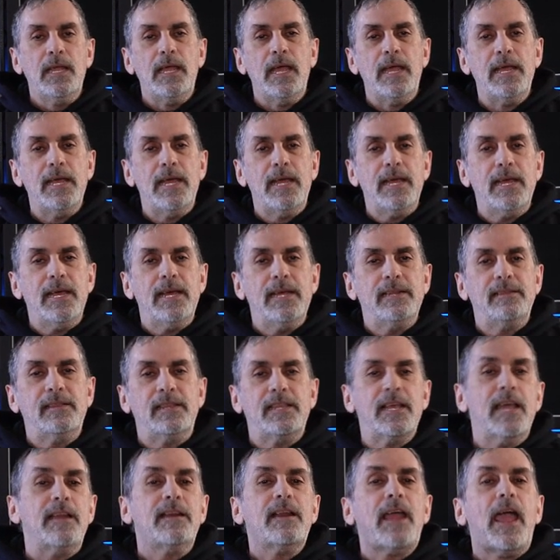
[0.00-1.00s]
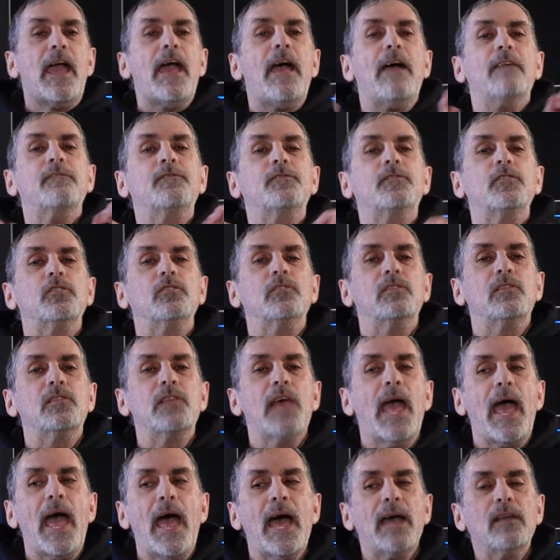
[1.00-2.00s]
And then after
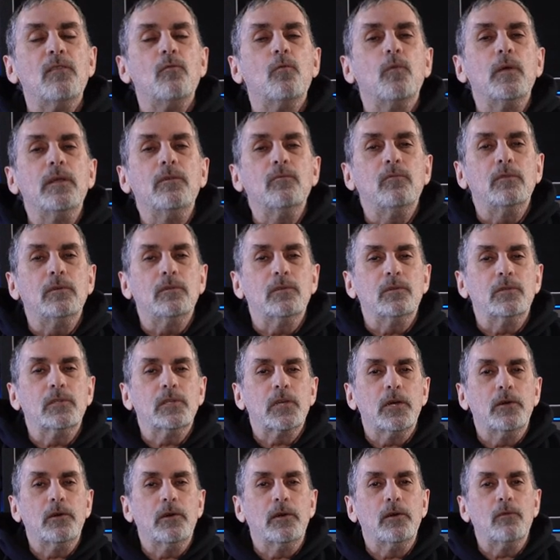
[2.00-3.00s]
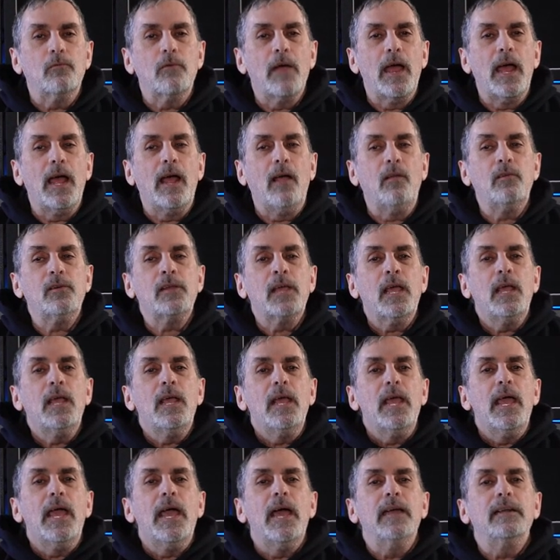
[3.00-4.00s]
that, we will turn around
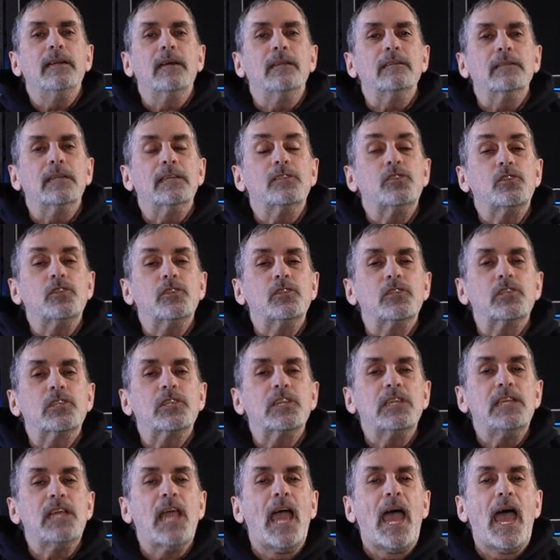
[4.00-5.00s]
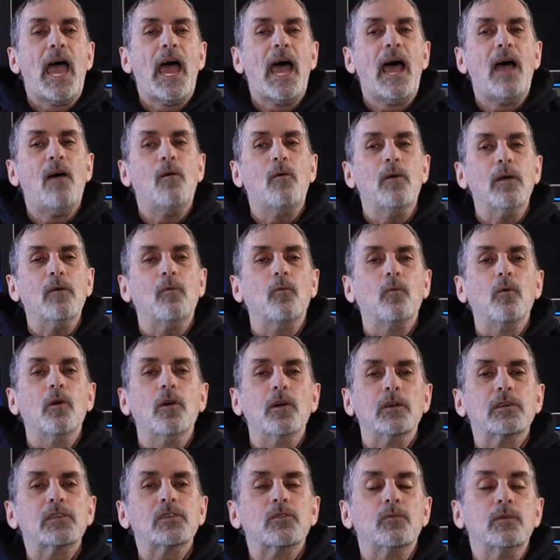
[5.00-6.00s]
and I'll let you see how it
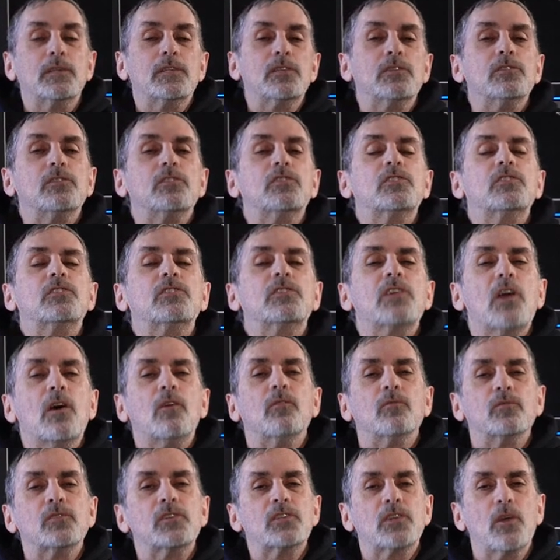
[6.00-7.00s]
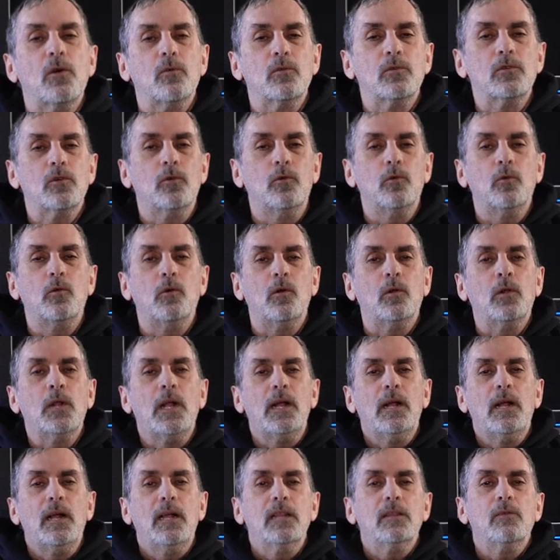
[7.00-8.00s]
works, which is so, so cool.
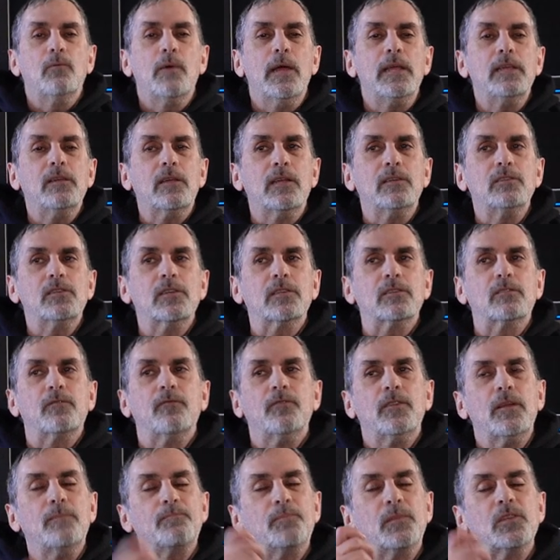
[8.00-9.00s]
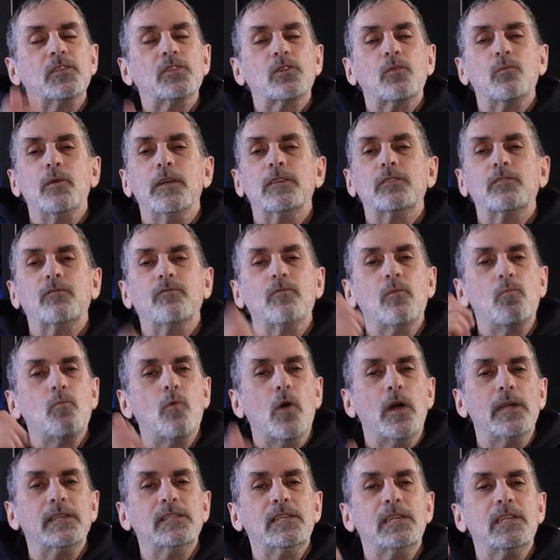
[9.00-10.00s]
The way you can just flip the switch
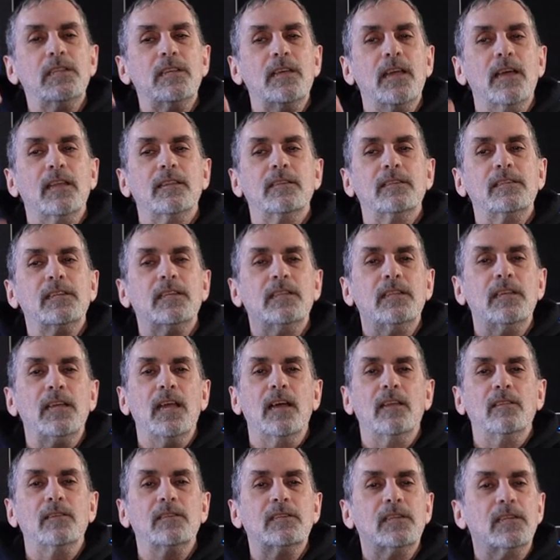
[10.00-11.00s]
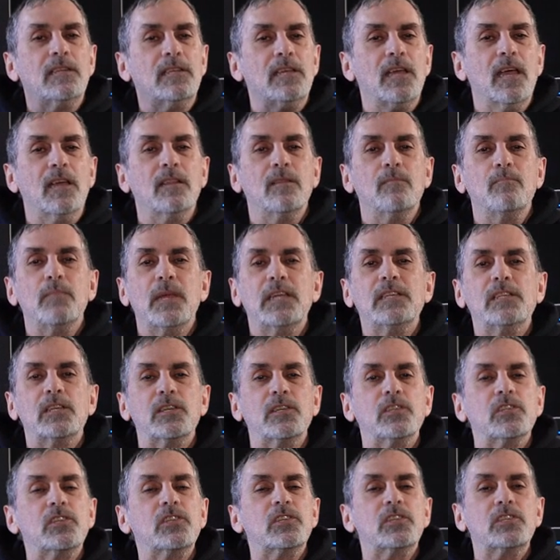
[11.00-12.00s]
from one to the other to the other to the other
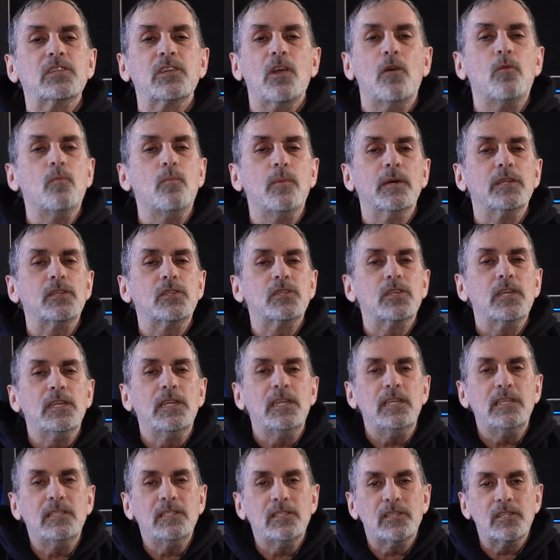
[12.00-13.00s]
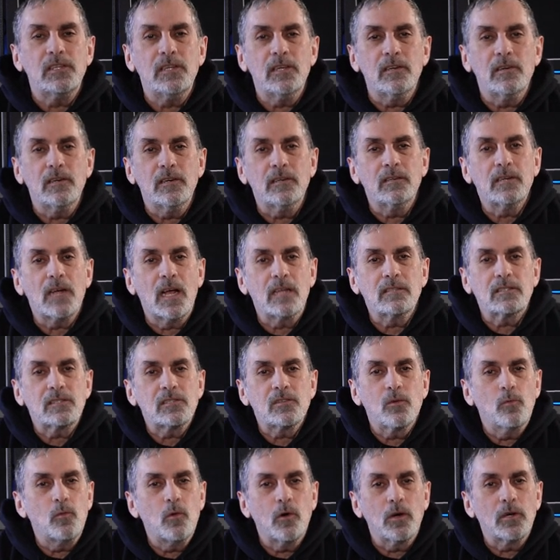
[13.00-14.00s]
makes it so much easier
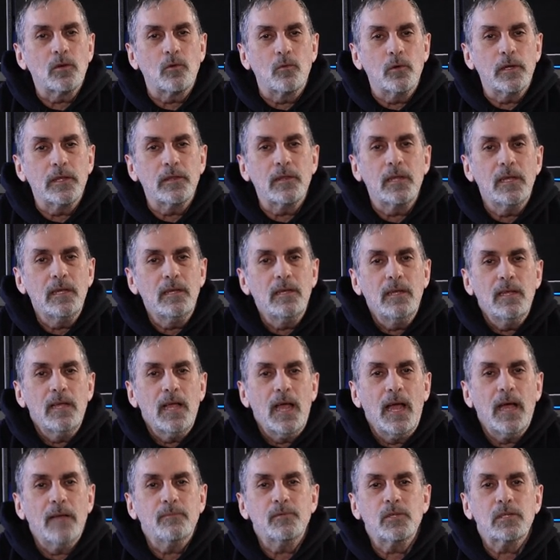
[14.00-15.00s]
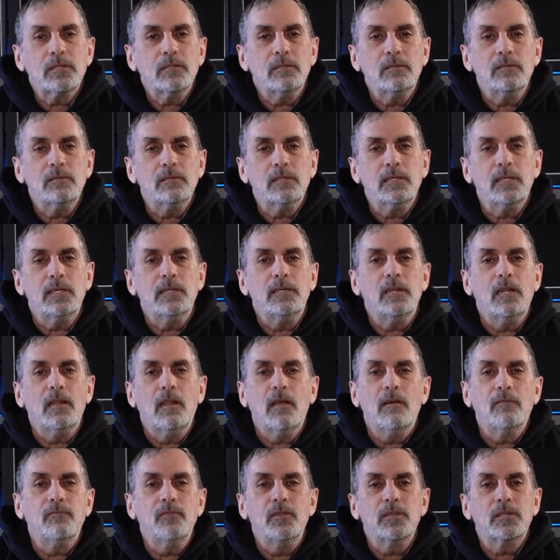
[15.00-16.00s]
to work with. Absolutely
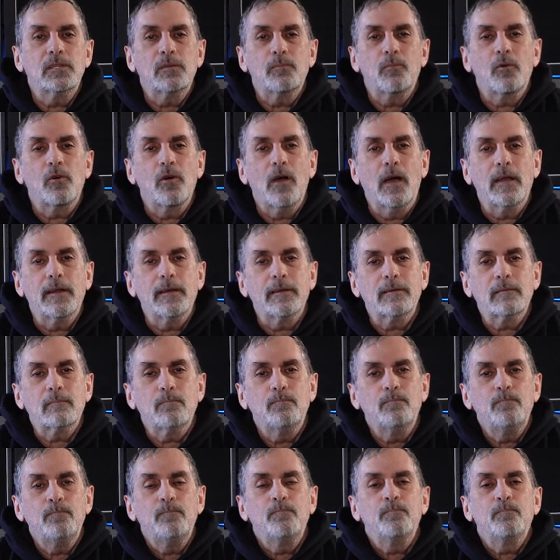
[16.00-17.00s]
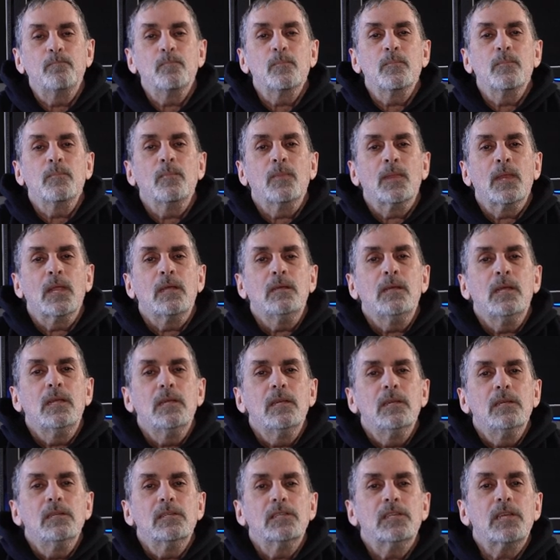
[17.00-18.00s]
love this product.
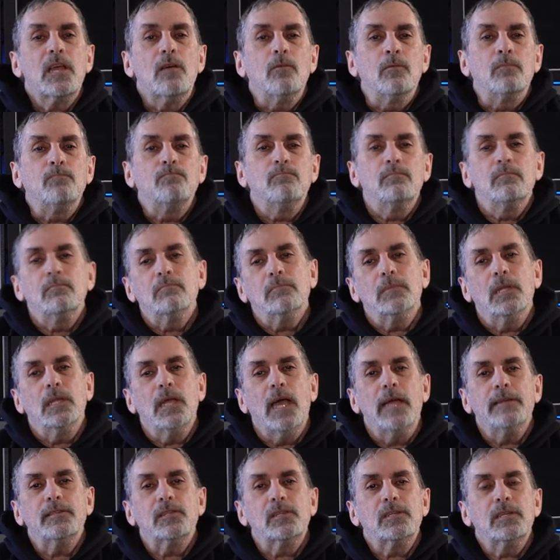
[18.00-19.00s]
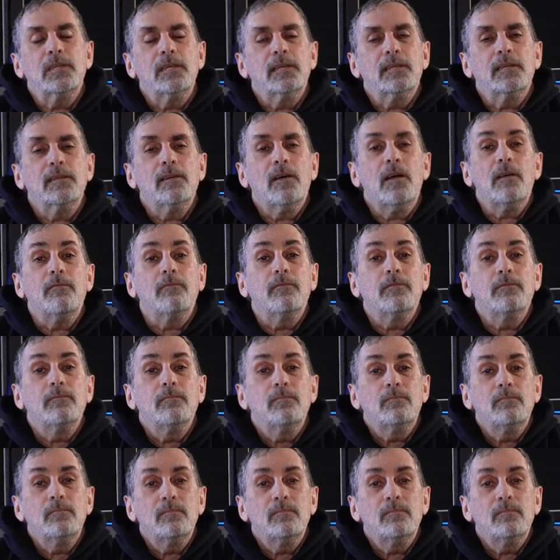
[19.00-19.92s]
So let's kick it off.